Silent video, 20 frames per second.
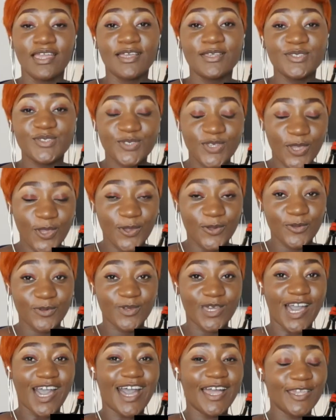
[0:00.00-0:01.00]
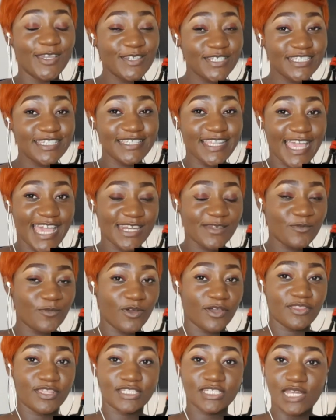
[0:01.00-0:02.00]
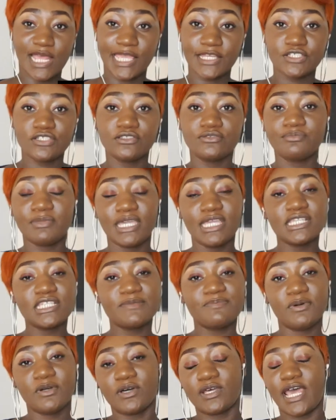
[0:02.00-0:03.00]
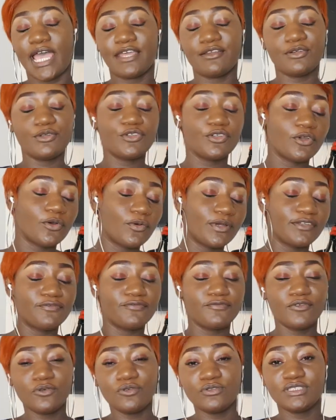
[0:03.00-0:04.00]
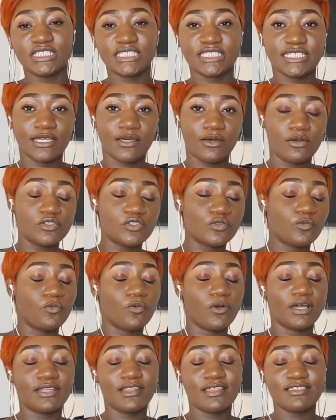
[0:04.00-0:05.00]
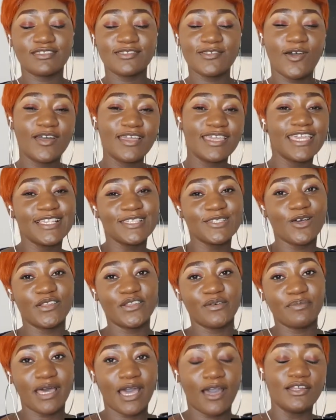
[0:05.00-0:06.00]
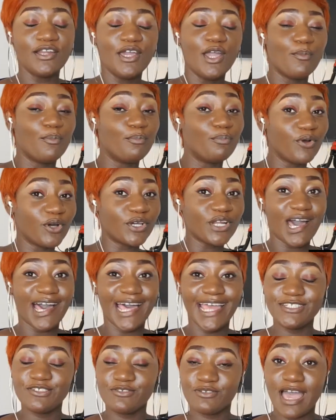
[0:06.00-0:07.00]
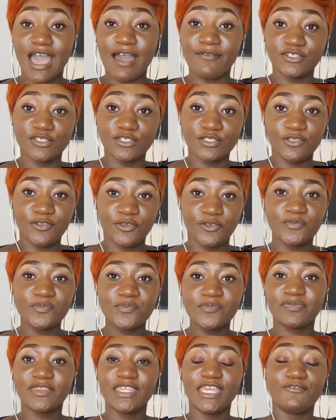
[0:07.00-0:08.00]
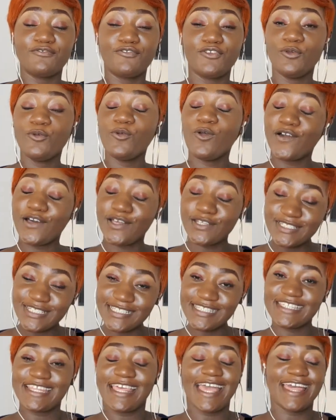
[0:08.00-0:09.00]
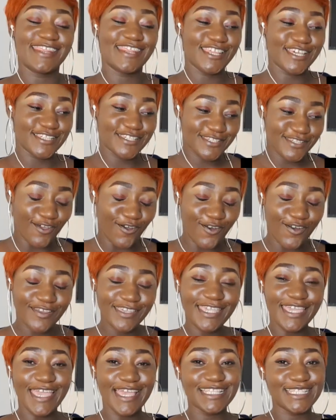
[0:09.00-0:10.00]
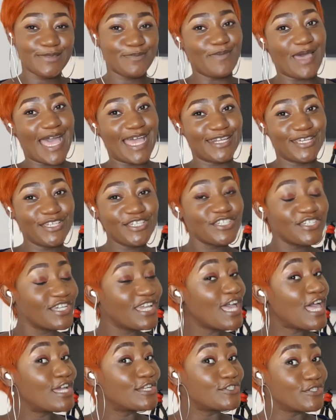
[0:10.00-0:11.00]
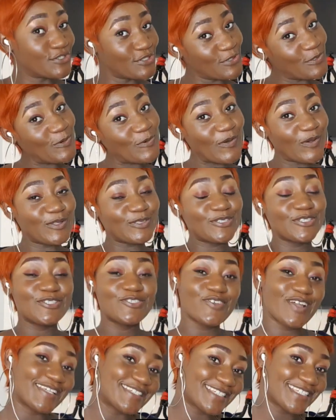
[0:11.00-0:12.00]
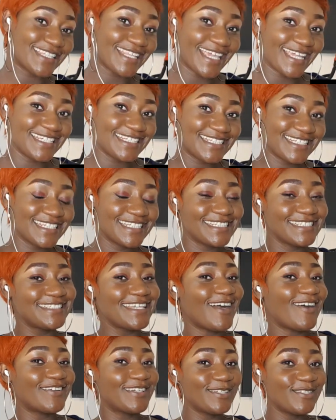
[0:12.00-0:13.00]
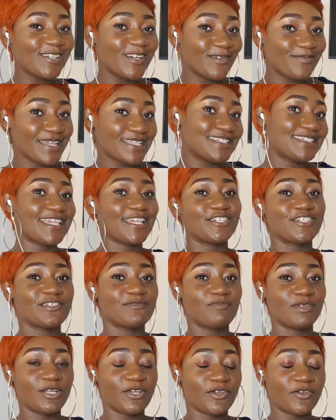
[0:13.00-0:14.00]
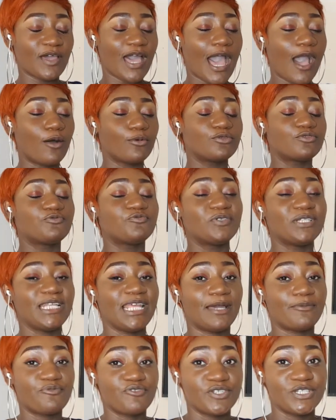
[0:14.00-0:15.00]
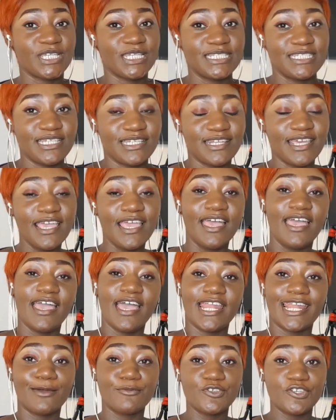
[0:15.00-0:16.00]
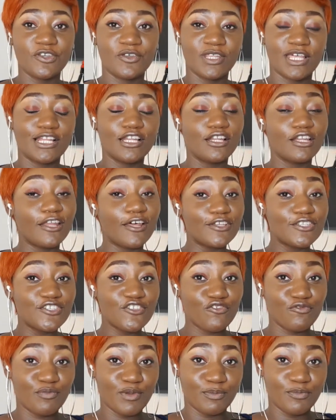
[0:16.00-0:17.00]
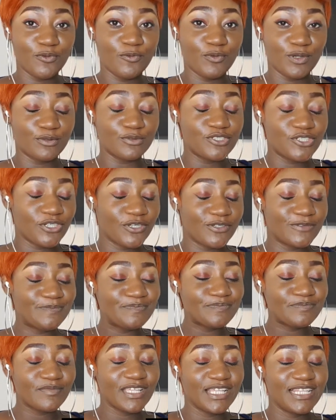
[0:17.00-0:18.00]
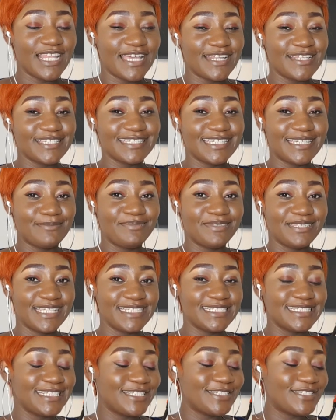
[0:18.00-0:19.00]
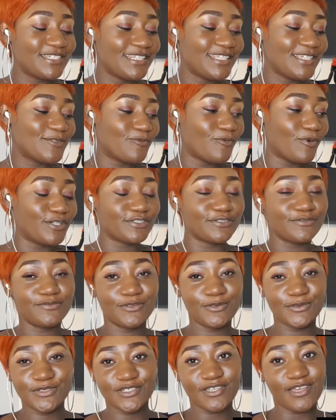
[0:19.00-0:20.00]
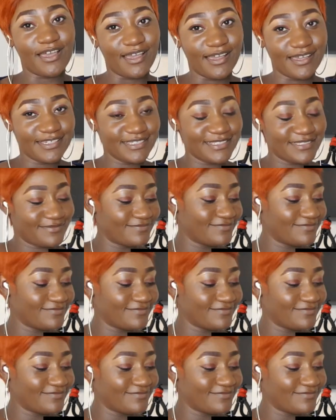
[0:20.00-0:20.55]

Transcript: So I understand what the title means, but I don't know in full details what the song is all about. But I do have a clue. If you understand the song in Spanish, do well to translate down in the comment section below. I would really appreciate it. And I'm sure that lots of people will too. Let us keep listening to this wonderful song.